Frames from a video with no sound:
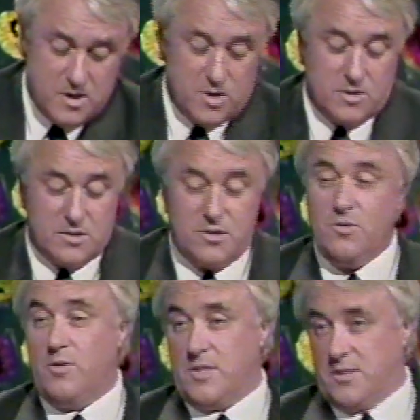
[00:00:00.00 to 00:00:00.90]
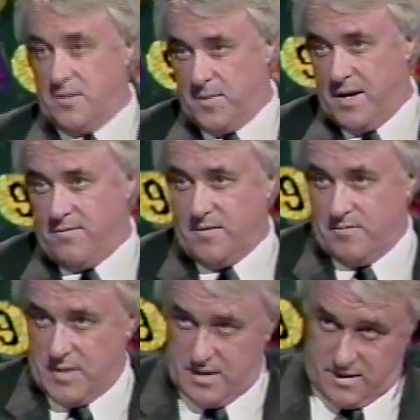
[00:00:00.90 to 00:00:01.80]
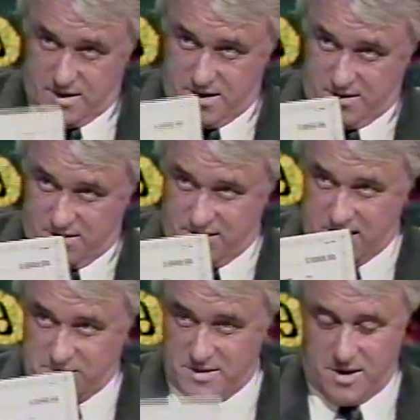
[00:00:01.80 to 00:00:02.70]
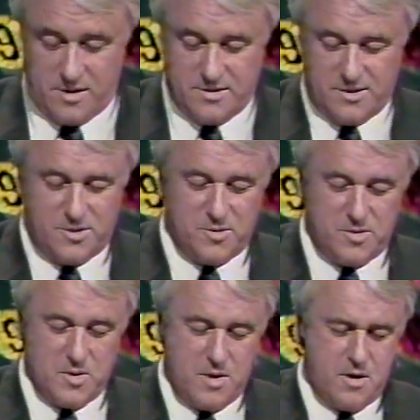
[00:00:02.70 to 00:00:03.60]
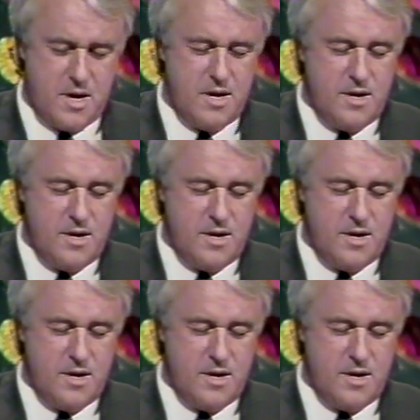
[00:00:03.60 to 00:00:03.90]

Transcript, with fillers: You're just two questions away from getting $1,000 issued to you,